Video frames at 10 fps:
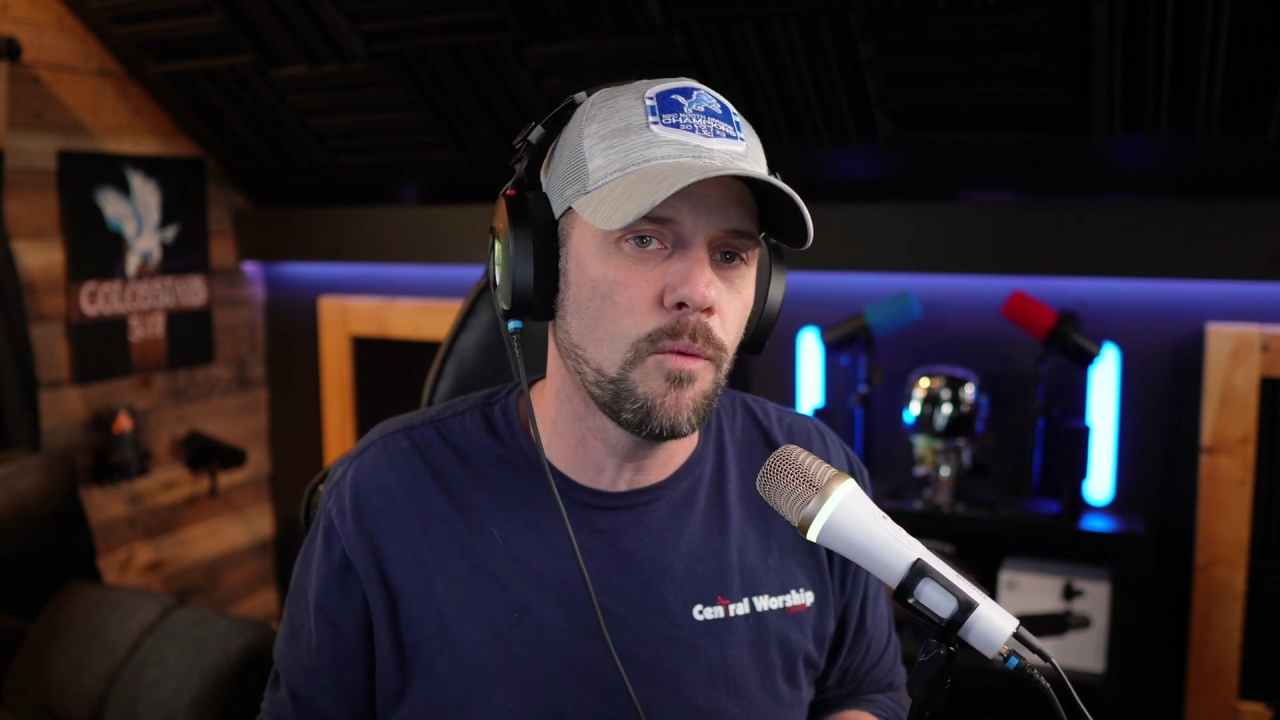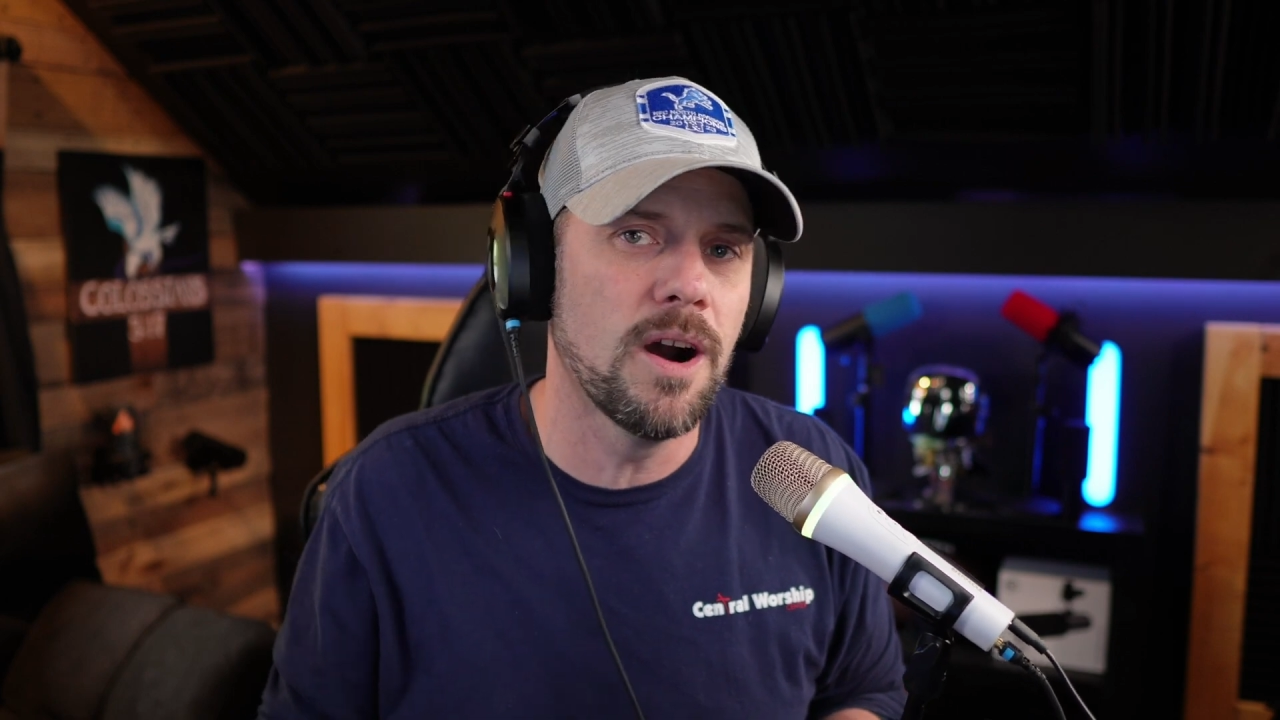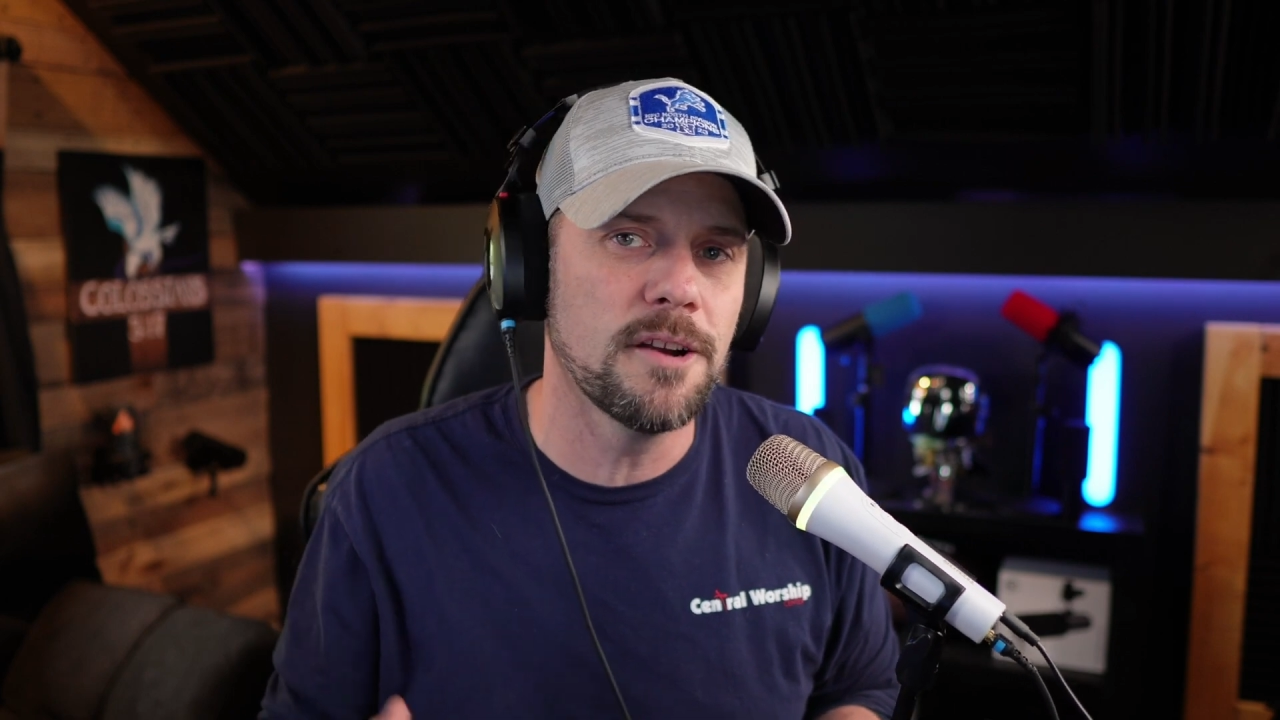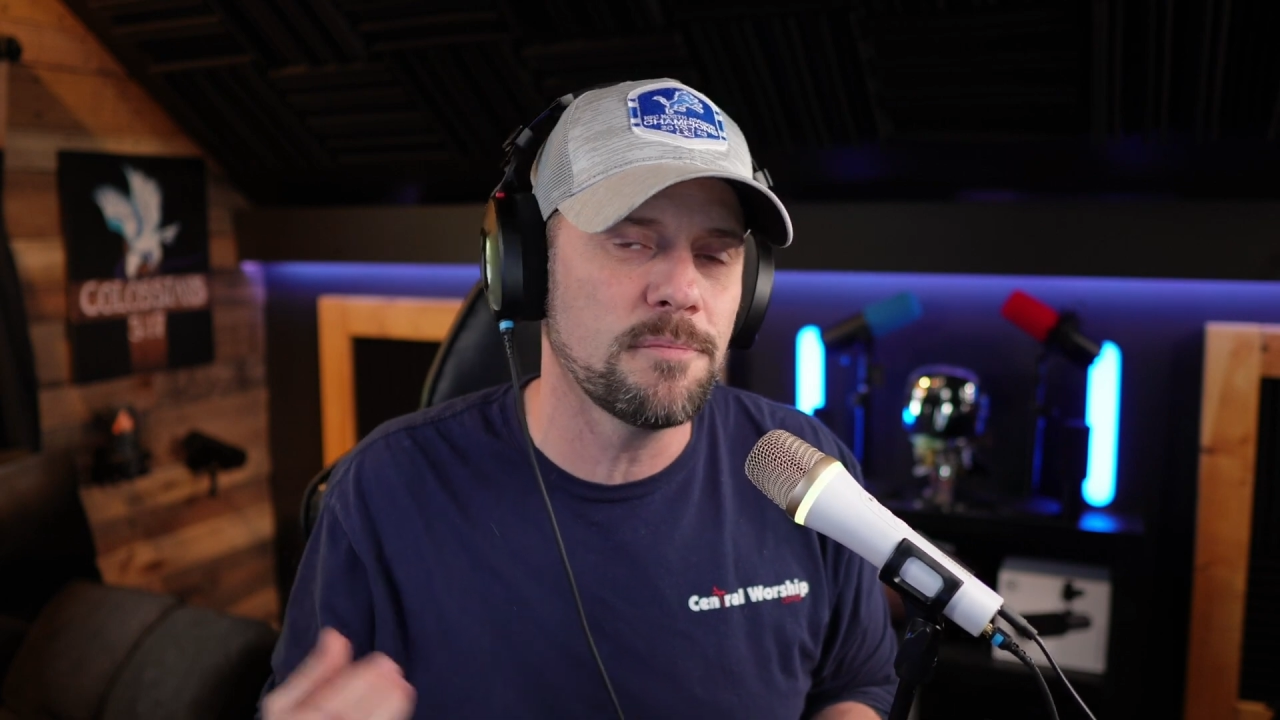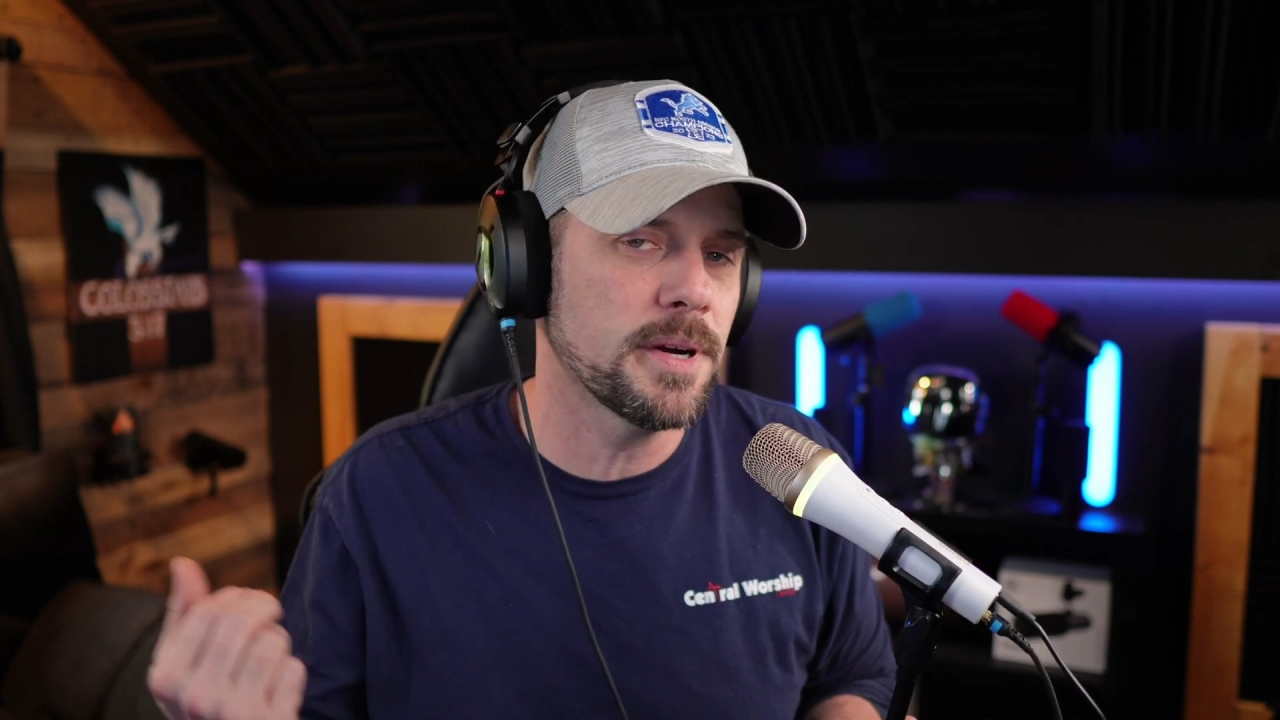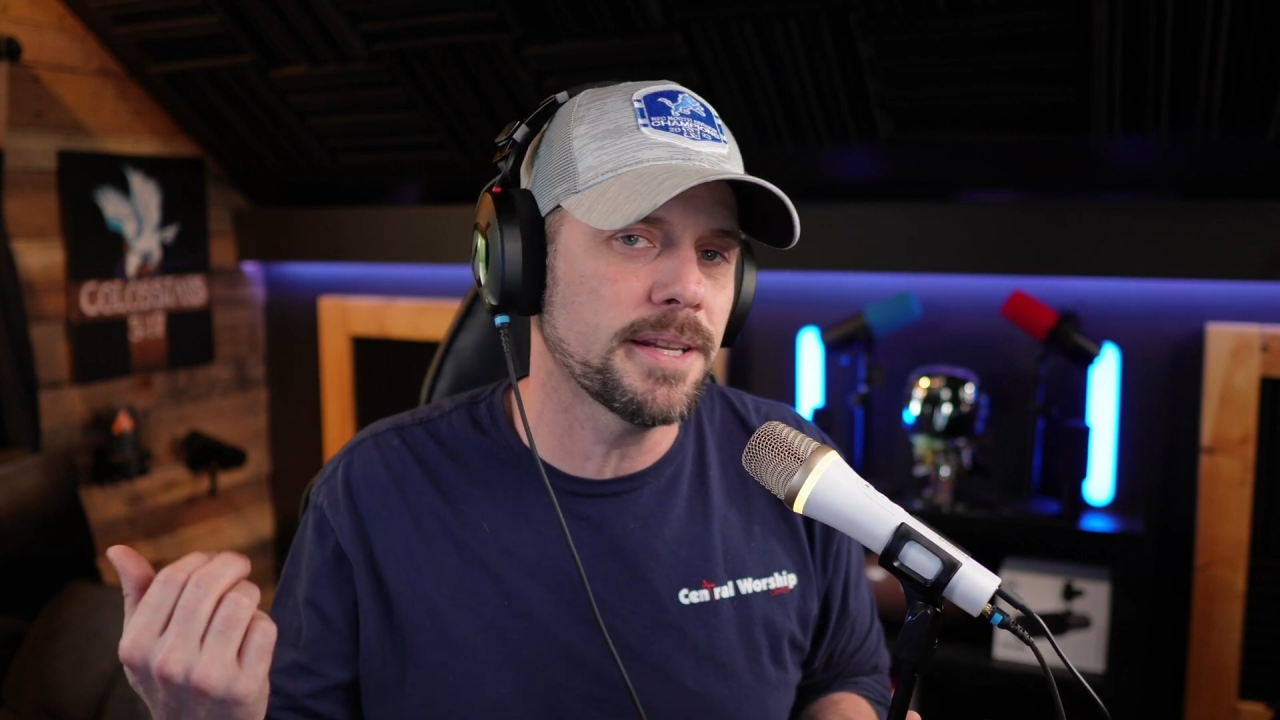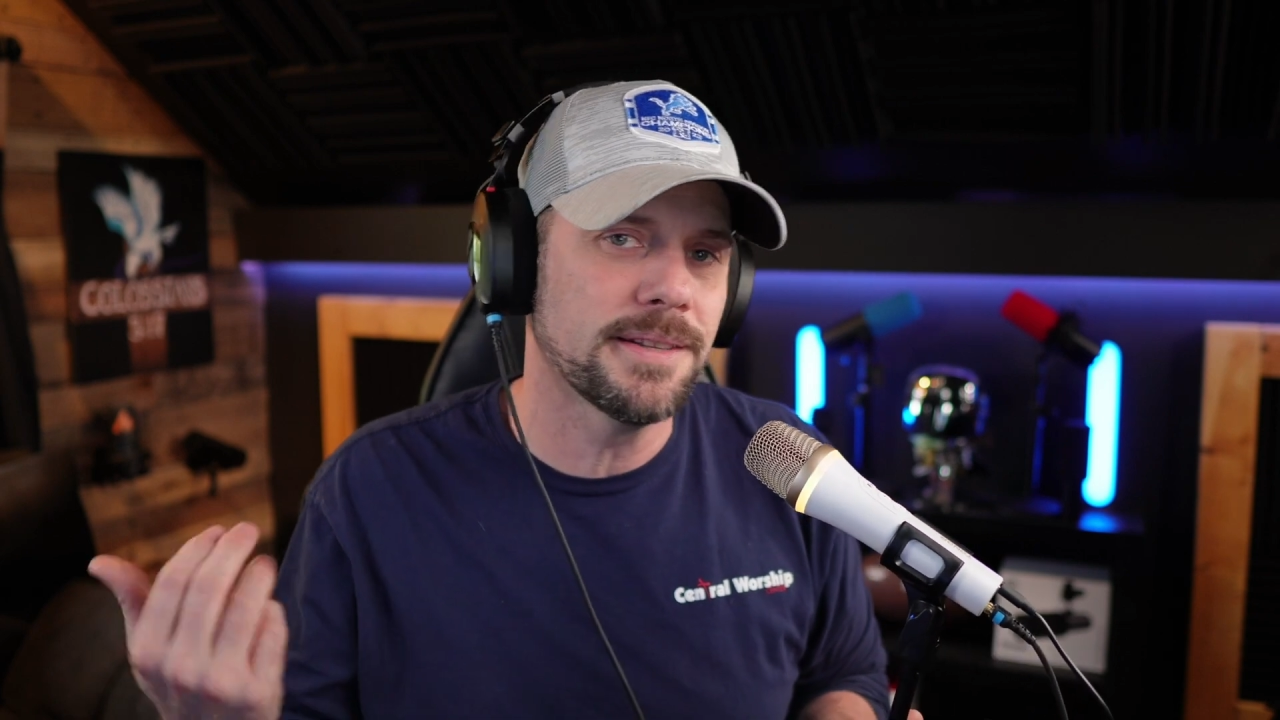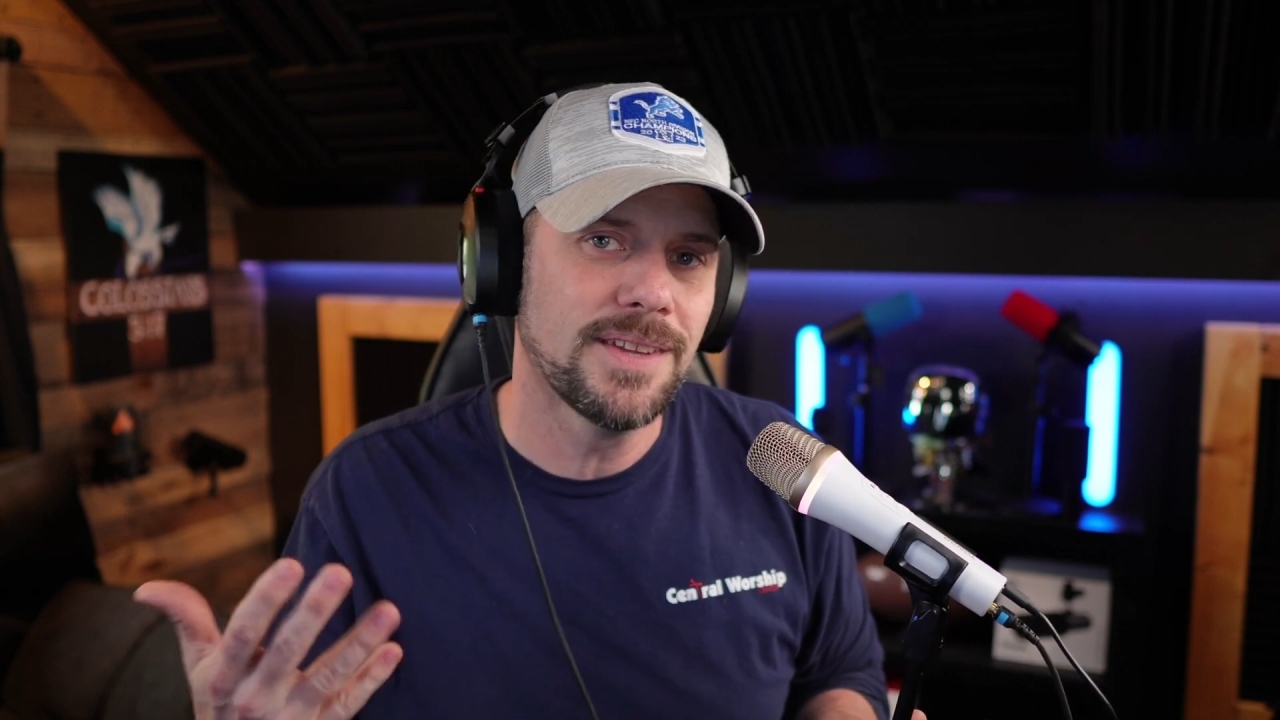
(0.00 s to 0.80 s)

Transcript: want, but